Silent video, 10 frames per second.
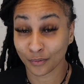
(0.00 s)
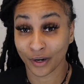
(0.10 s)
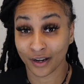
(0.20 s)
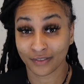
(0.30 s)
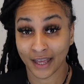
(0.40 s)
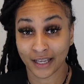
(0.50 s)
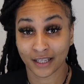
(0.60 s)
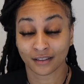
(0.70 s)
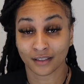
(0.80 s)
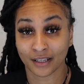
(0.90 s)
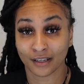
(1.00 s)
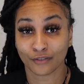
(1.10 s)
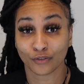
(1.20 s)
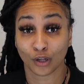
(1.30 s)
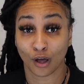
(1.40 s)
to where they can
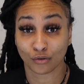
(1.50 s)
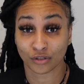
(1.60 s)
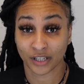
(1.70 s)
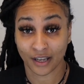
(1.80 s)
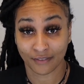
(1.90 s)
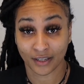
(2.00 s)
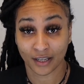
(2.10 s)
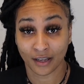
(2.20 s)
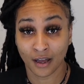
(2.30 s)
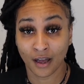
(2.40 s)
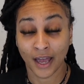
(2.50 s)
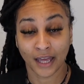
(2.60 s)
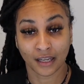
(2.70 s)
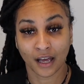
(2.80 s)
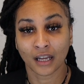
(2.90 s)
live longevity
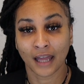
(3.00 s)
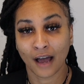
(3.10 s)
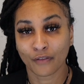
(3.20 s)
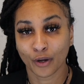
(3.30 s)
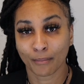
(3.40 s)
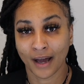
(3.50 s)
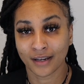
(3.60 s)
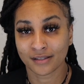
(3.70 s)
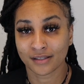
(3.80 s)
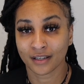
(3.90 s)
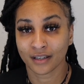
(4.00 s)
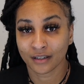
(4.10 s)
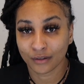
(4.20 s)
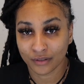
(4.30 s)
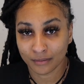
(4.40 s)
and allow their bodies to
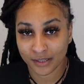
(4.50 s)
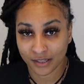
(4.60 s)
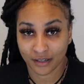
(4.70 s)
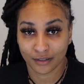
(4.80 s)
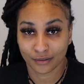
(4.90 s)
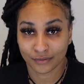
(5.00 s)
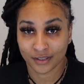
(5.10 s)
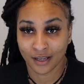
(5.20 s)
heal themselves.